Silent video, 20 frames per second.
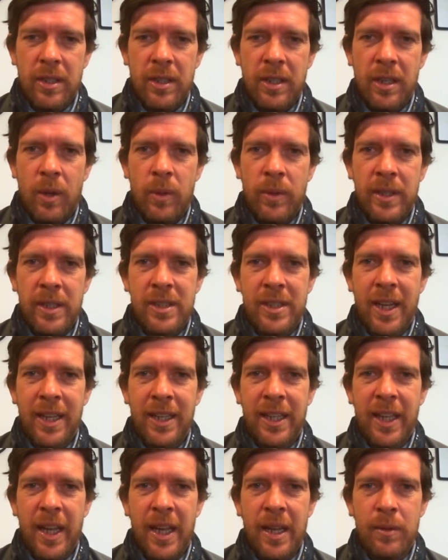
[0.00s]
you know, in these
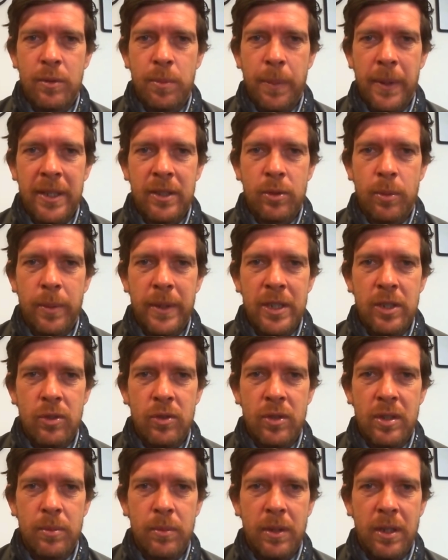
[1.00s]
ten games, picked up
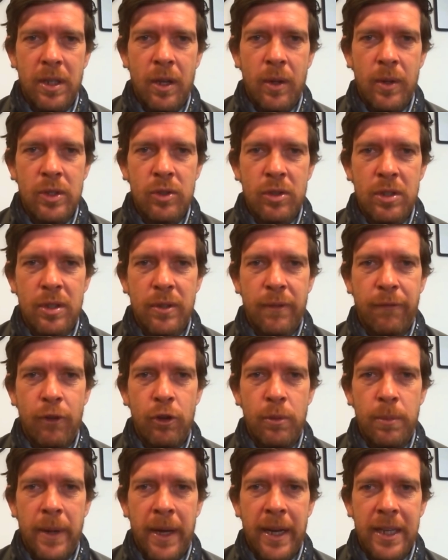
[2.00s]
injuries, you know, injuries to
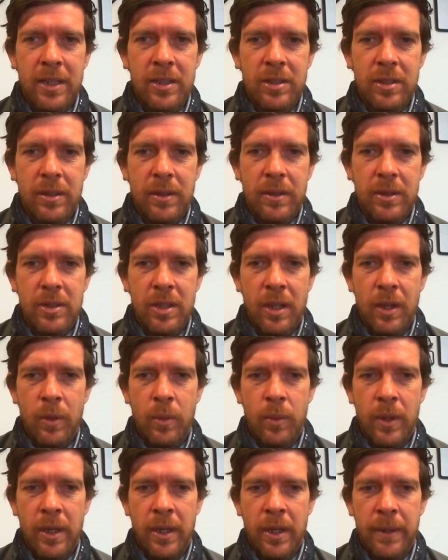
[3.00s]
fullbacks.
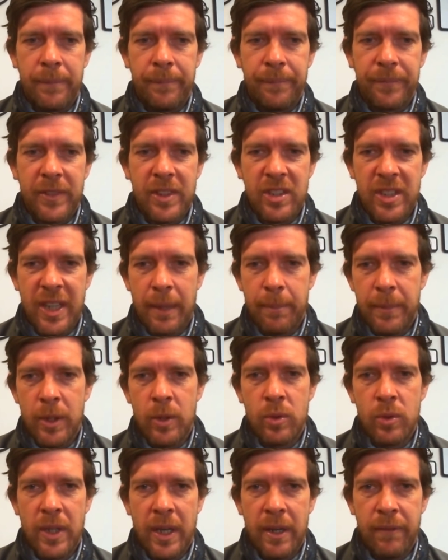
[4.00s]
So uh, Zak
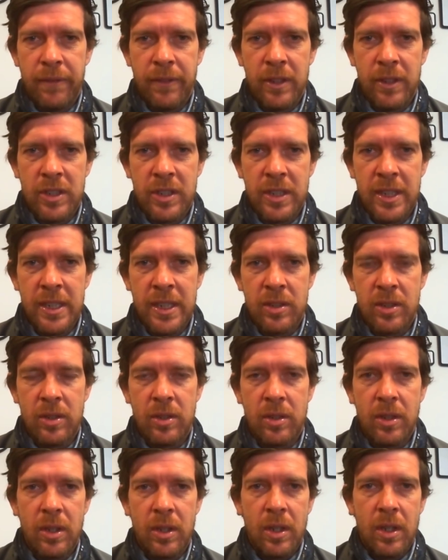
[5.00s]
Mills out for the
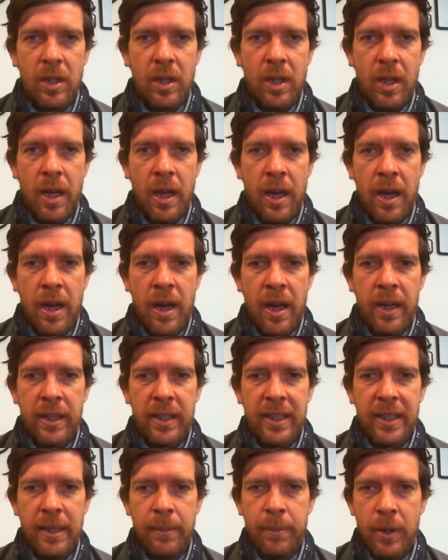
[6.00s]
season. Uh,
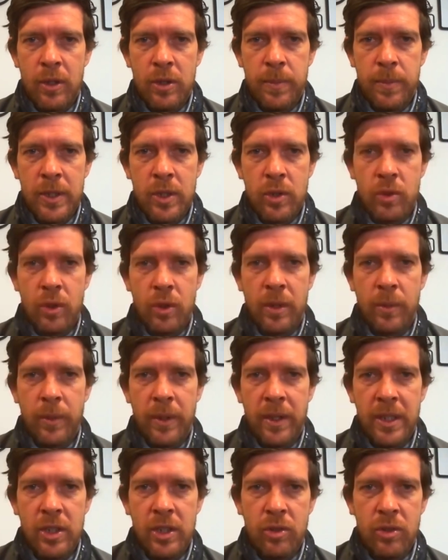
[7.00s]
Gibbo's been struggling
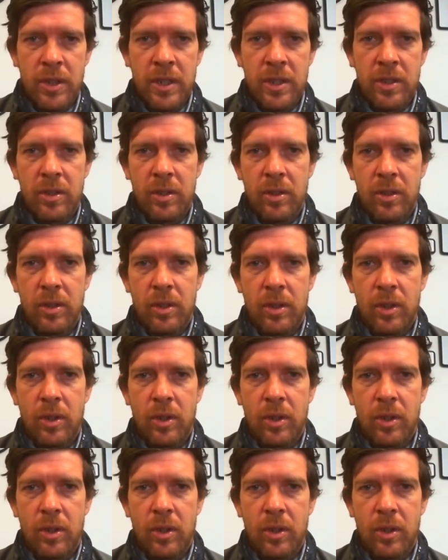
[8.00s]
with injuries